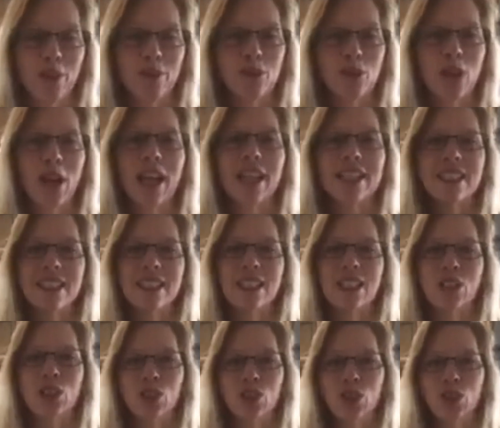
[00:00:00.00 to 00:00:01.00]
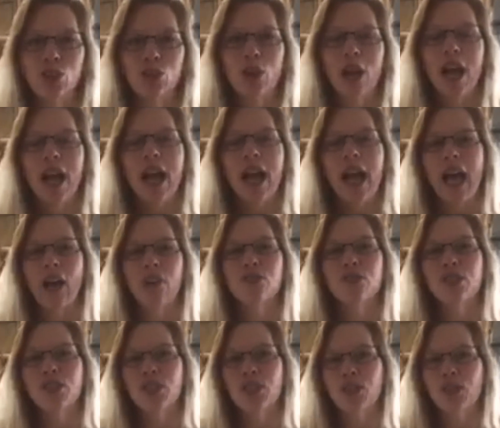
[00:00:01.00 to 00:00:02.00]
I'm trying to teach you how
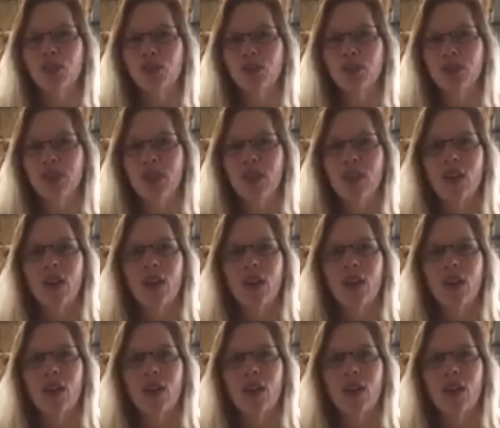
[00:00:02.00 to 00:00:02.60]
to use